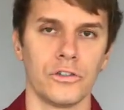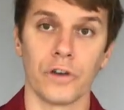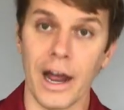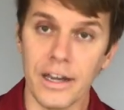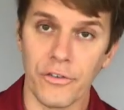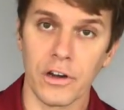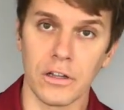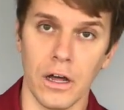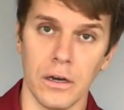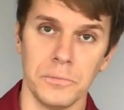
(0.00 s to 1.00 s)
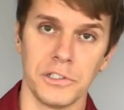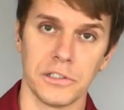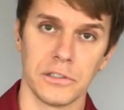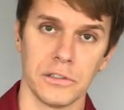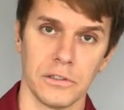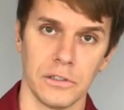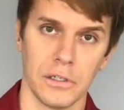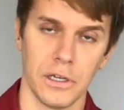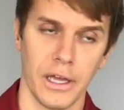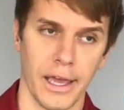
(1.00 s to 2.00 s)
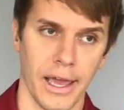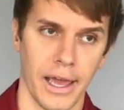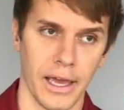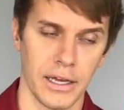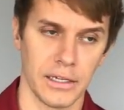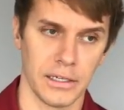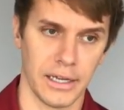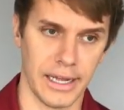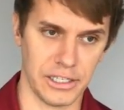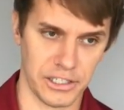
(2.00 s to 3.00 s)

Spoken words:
try different clubs and